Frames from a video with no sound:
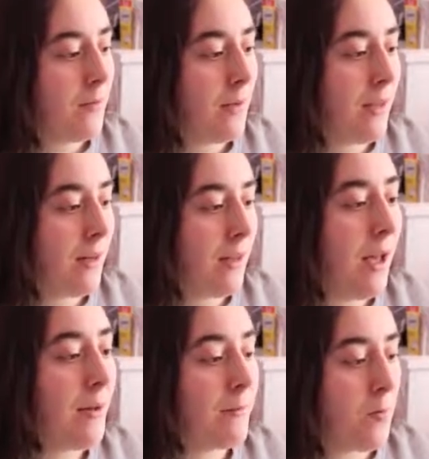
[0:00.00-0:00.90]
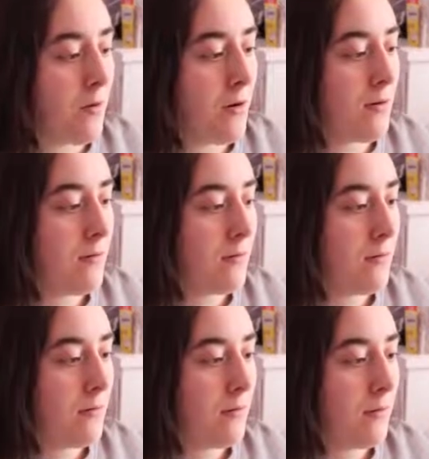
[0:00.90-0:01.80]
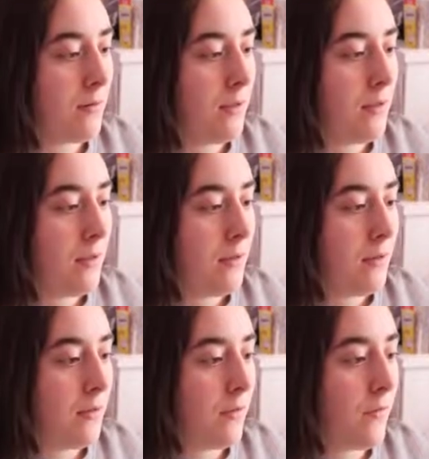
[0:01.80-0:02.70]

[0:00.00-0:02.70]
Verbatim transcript: we got a lot more. So,